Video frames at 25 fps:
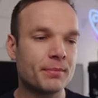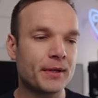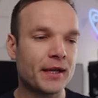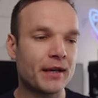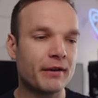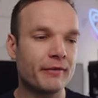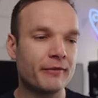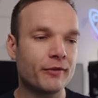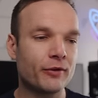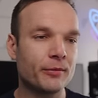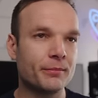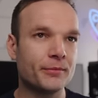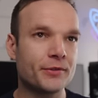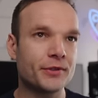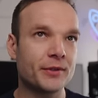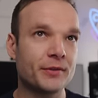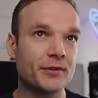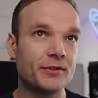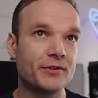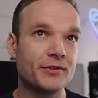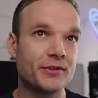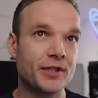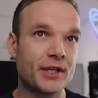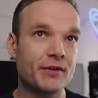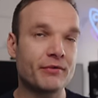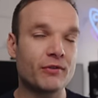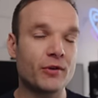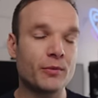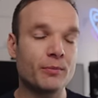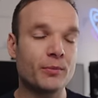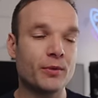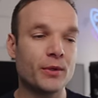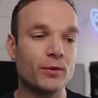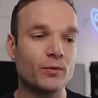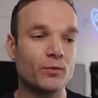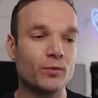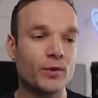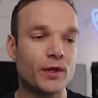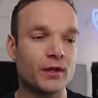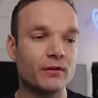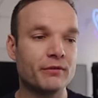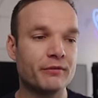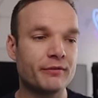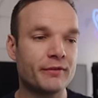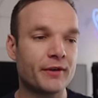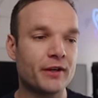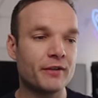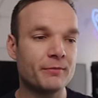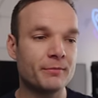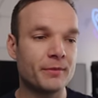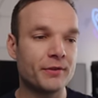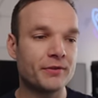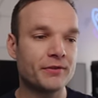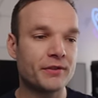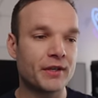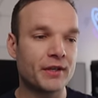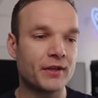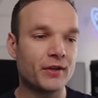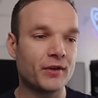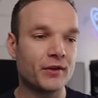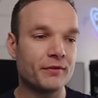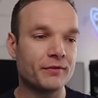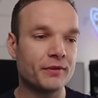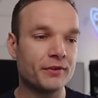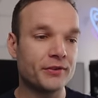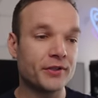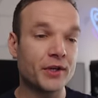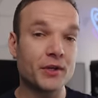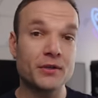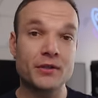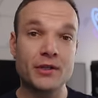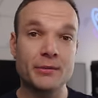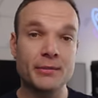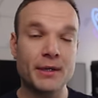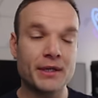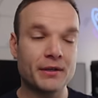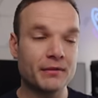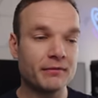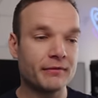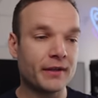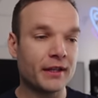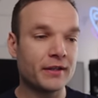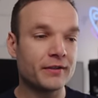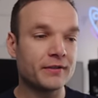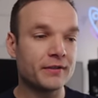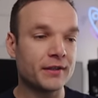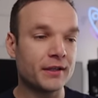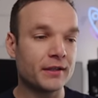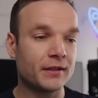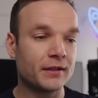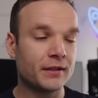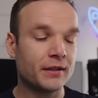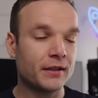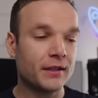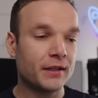platform, so it's 0.15% of the total amount invested.